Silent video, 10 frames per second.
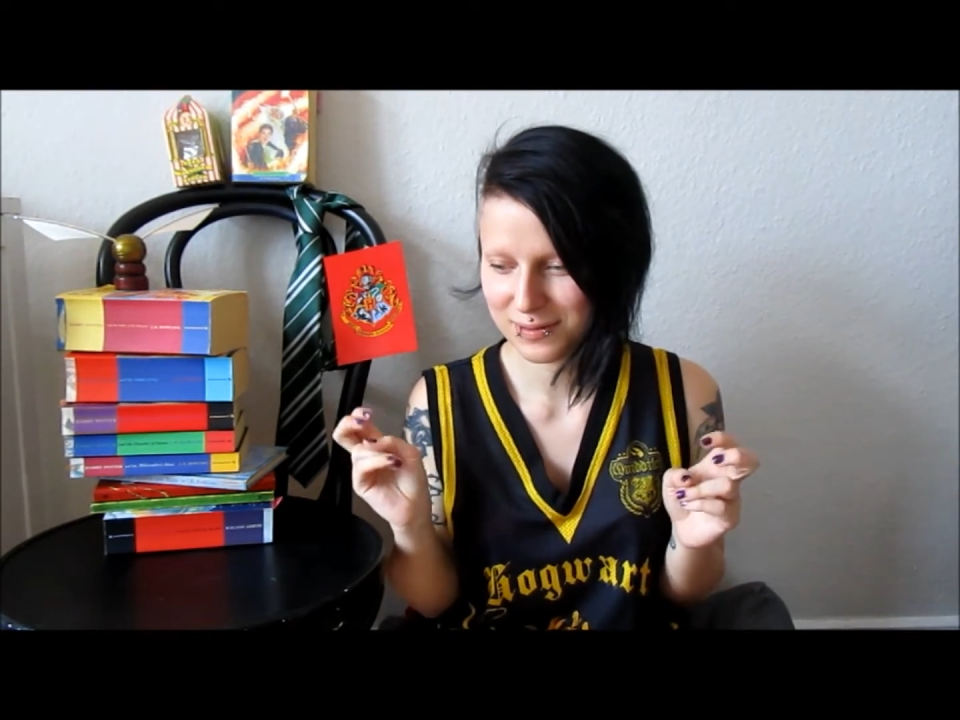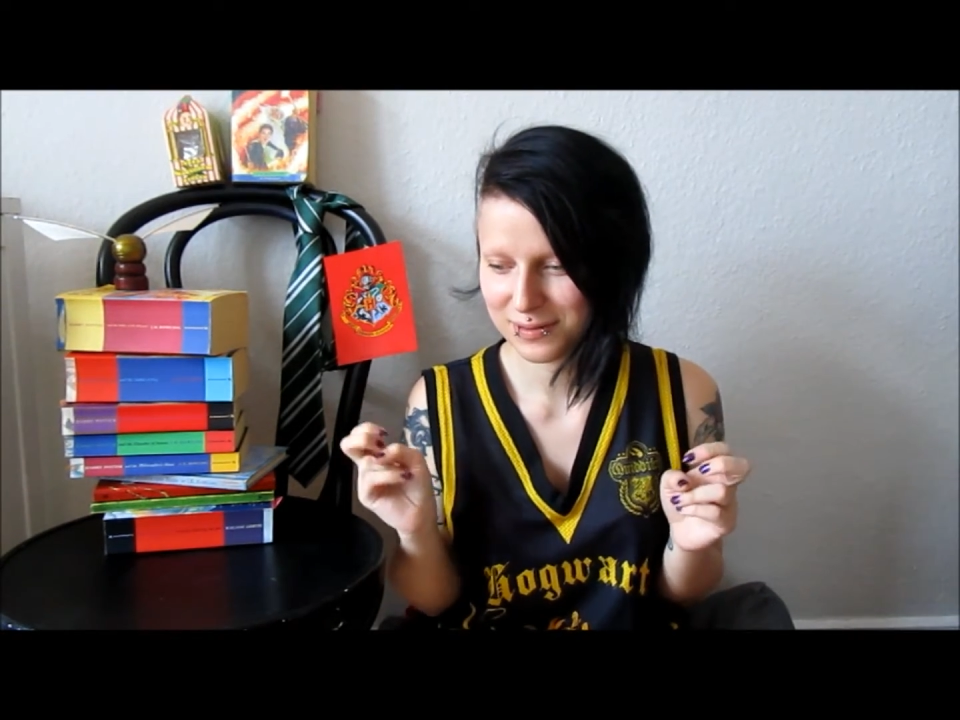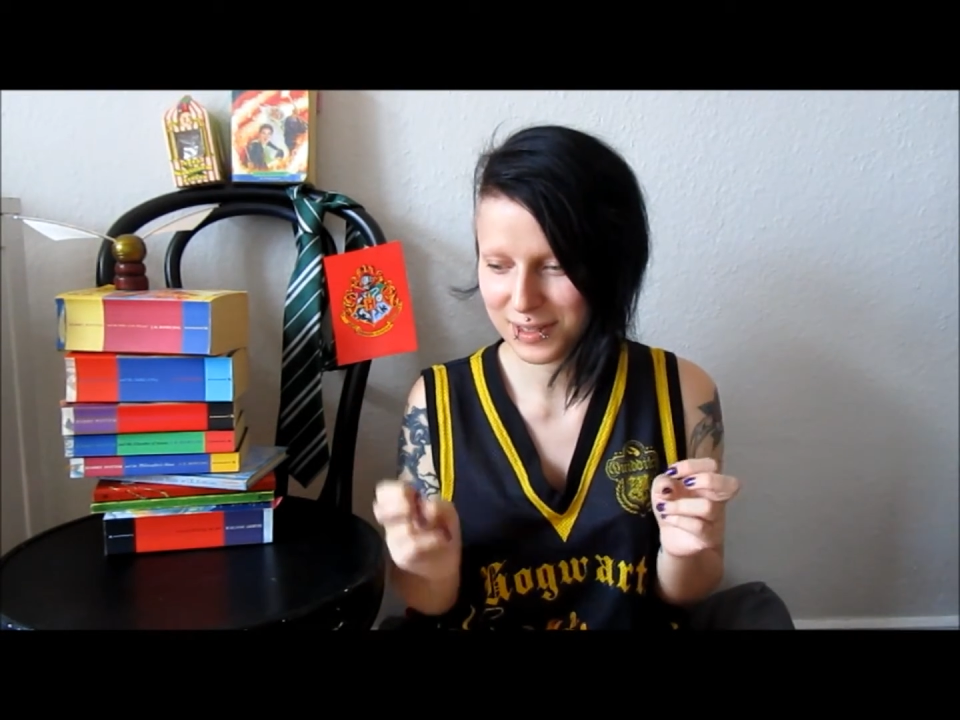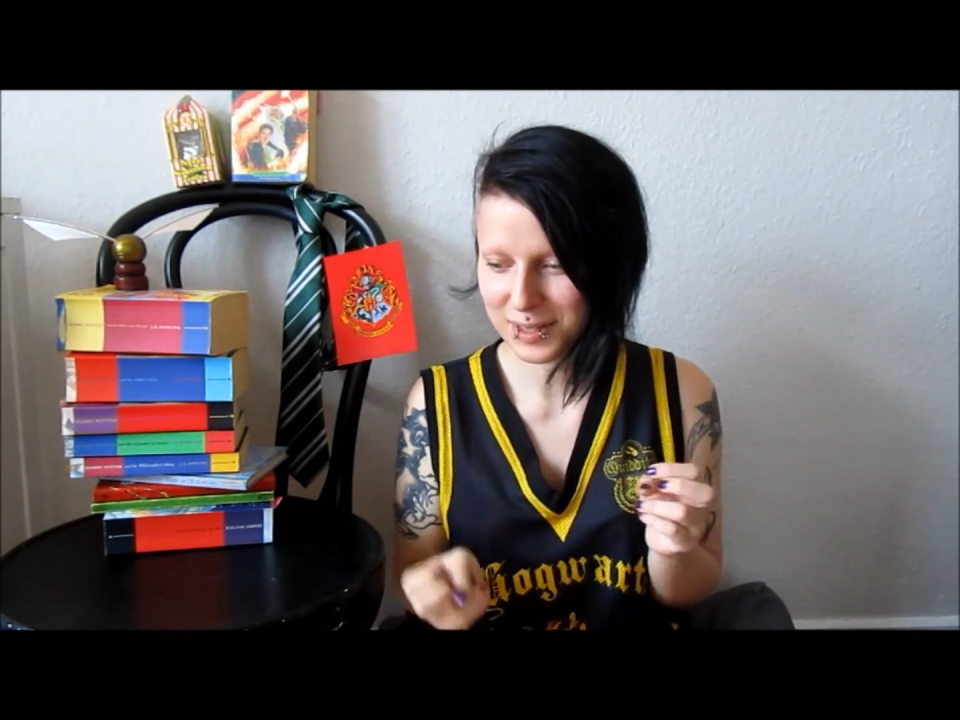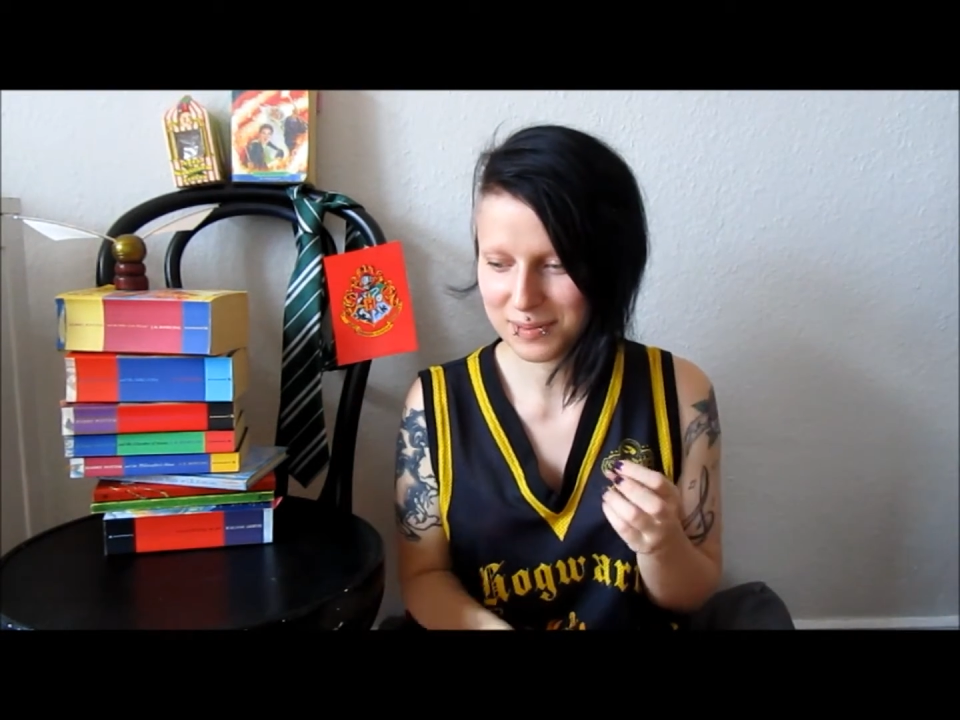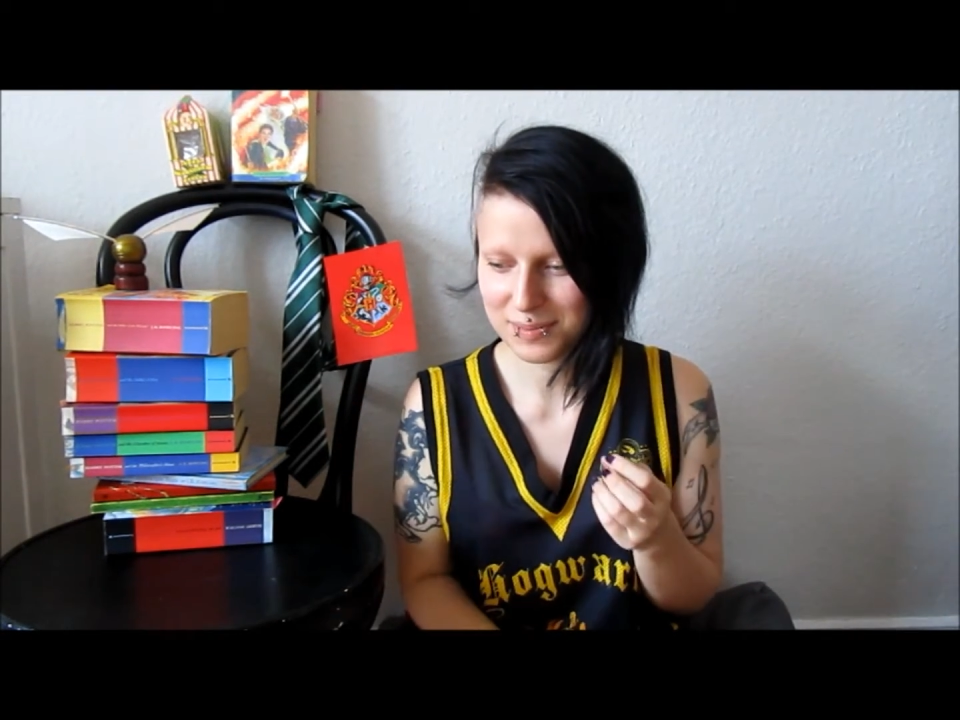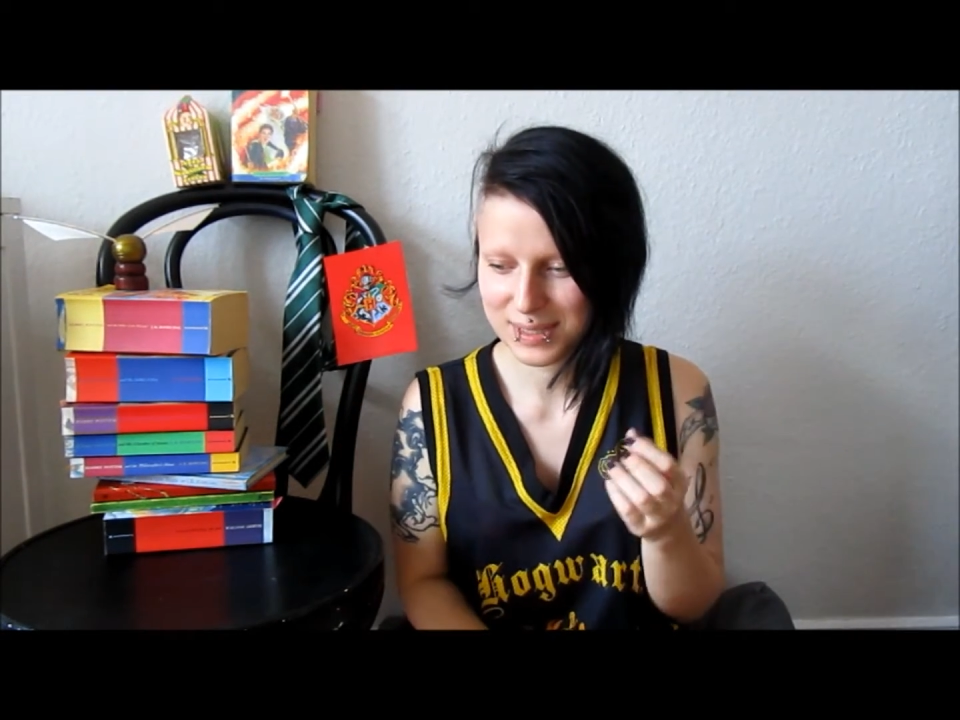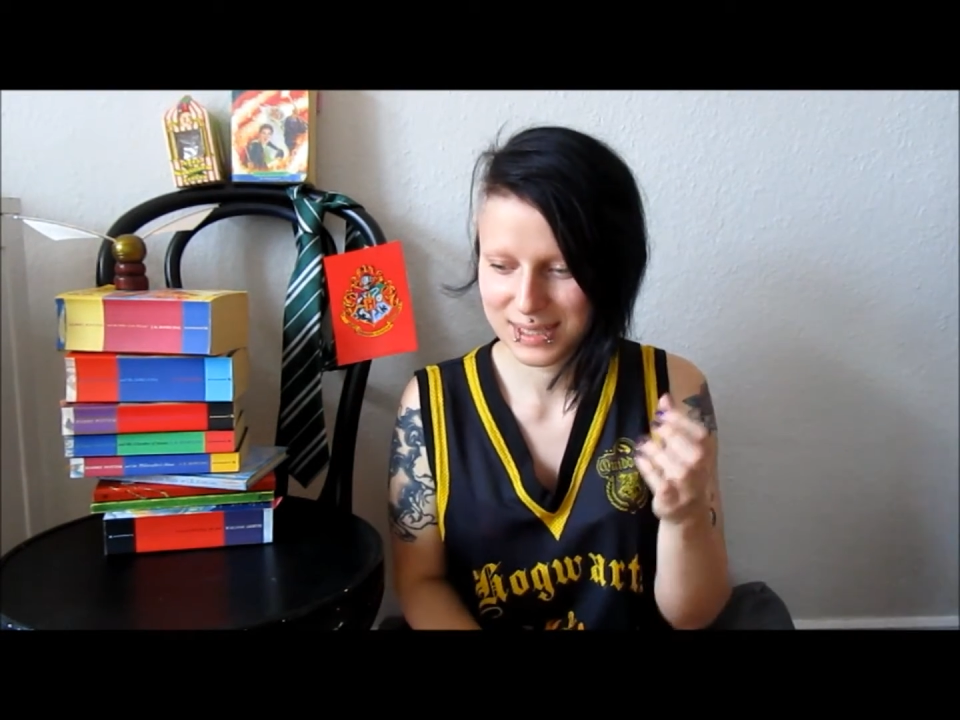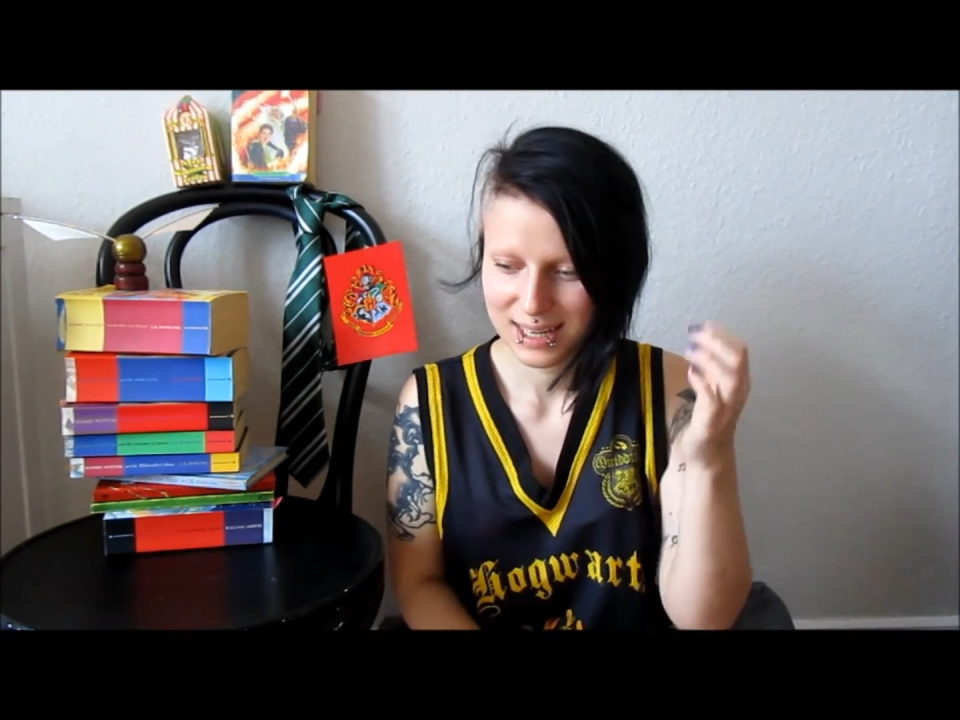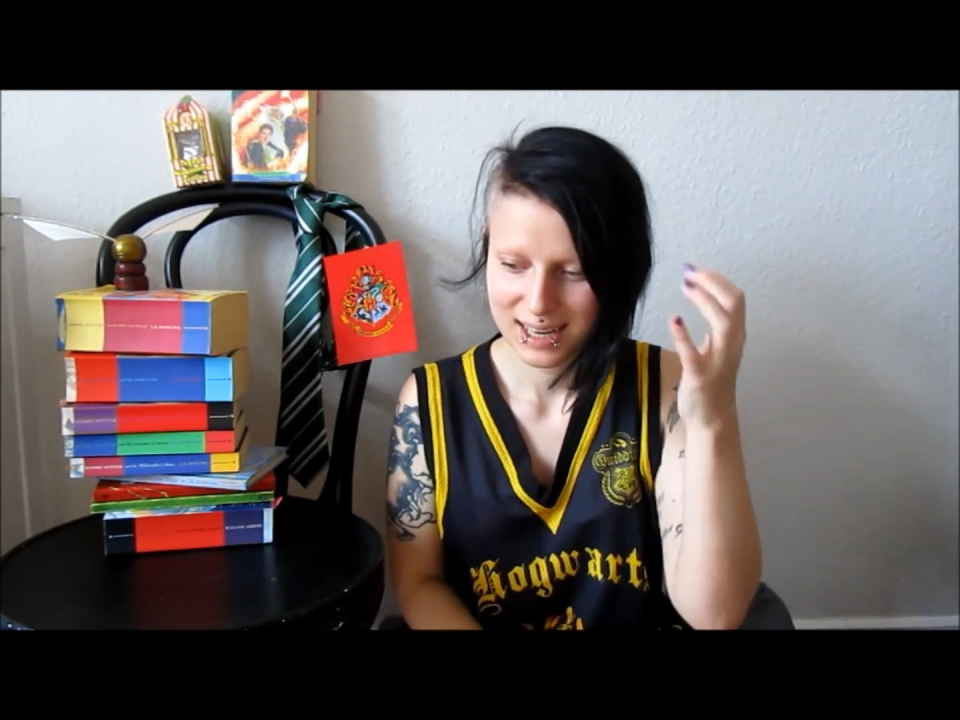
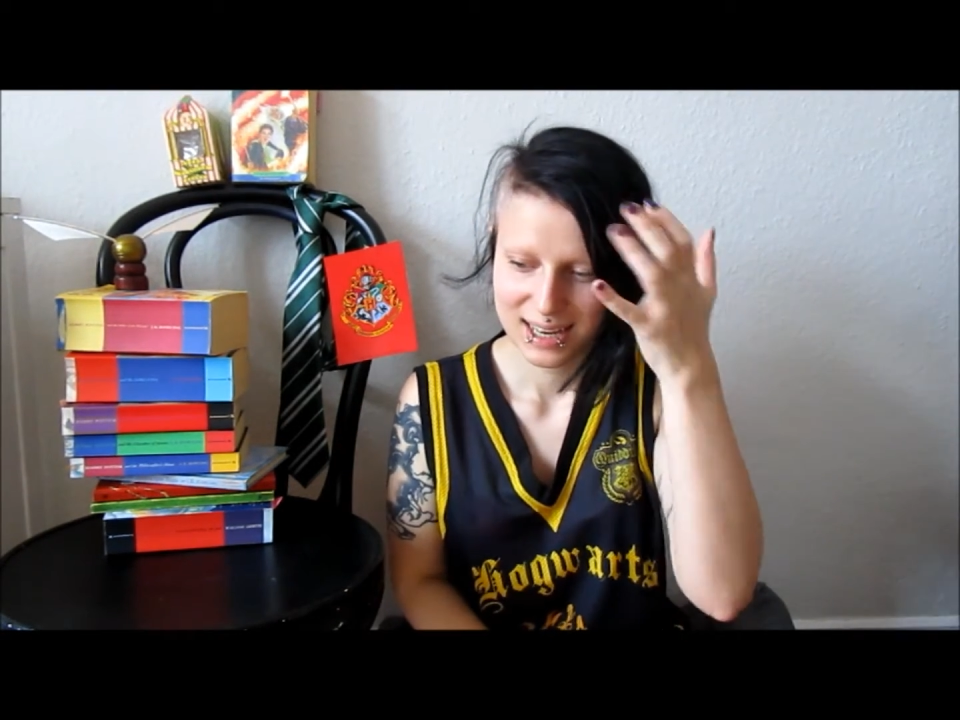films.